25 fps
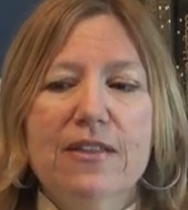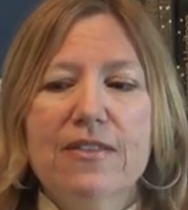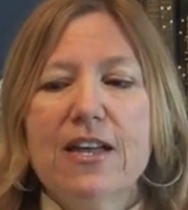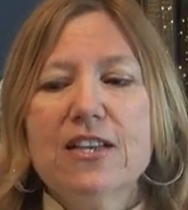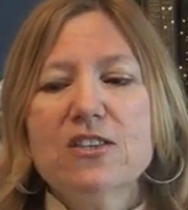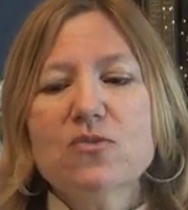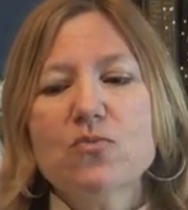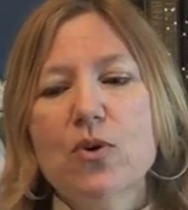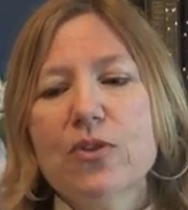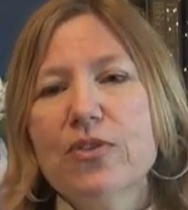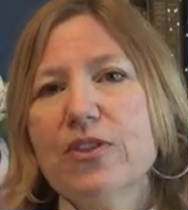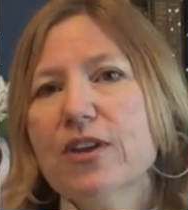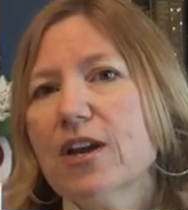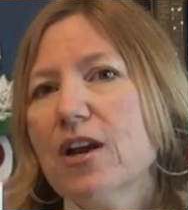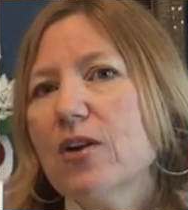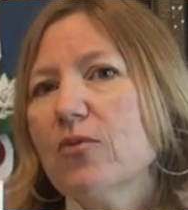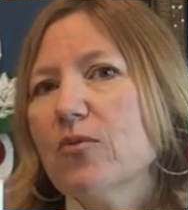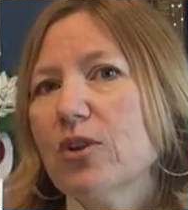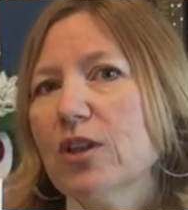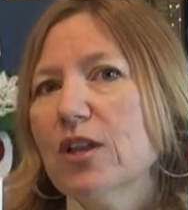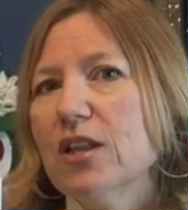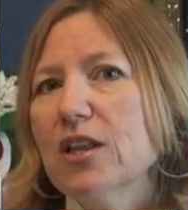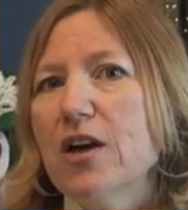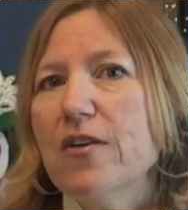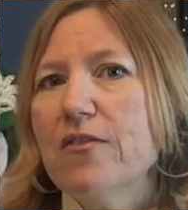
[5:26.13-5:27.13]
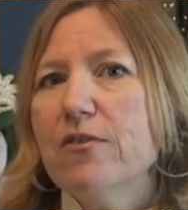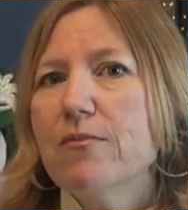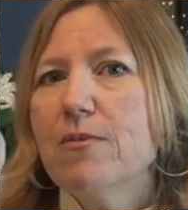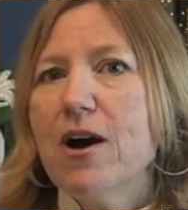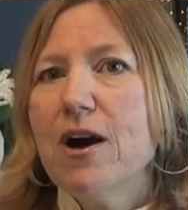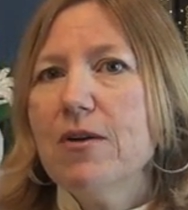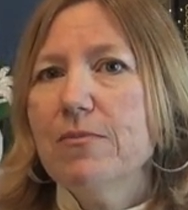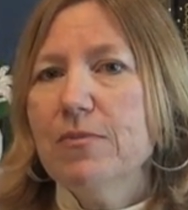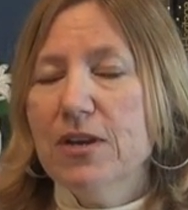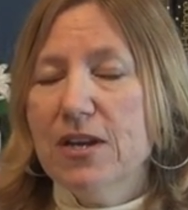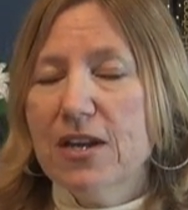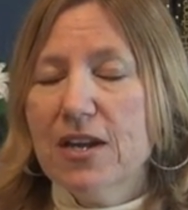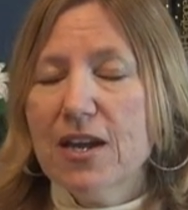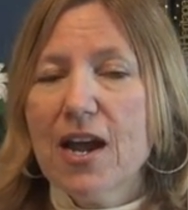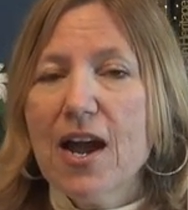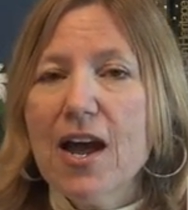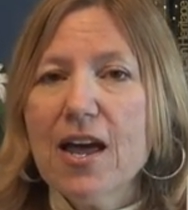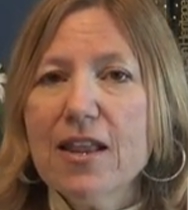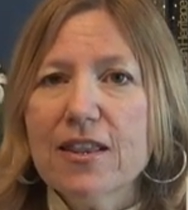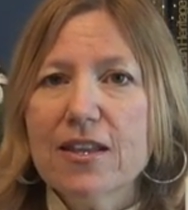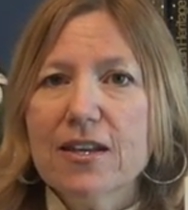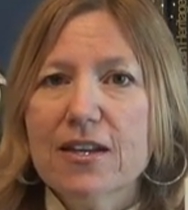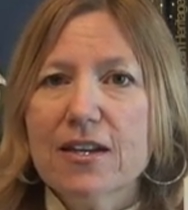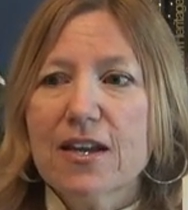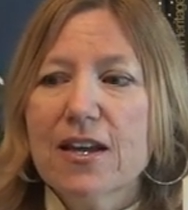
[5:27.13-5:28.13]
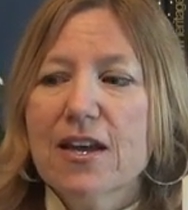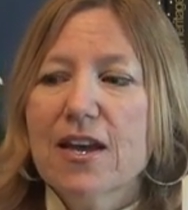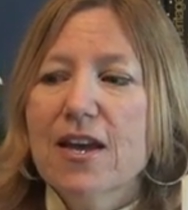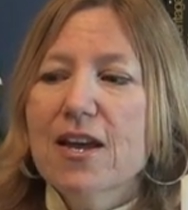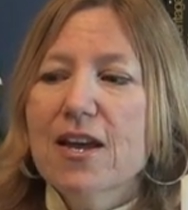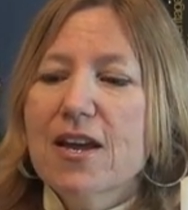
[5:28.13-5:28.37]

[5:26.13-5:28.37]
And that's one thing I really love about being Catholic,